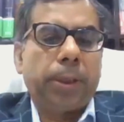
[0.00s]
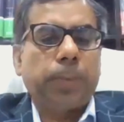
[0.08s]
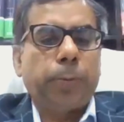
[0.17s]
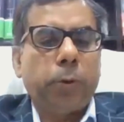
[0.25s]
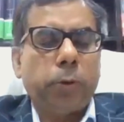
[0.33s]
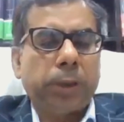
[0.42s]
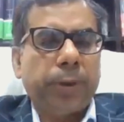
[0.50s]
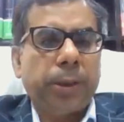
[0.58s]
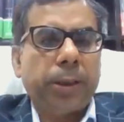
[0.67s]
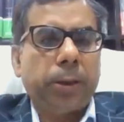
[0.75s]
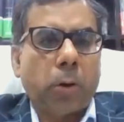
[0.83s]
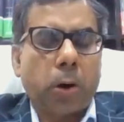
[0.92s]
But suppose if
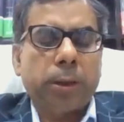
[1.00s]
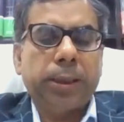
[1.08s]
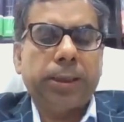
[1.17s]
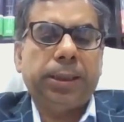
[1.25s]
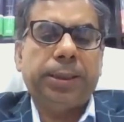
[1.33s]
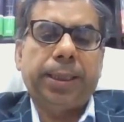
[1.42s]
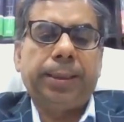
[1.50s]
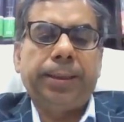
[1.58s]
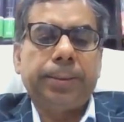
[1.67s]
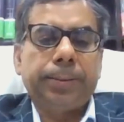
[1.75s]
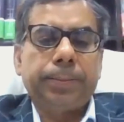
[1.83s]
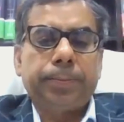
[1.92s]
a
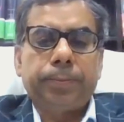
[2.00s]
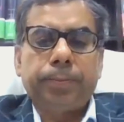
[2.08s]
non-resident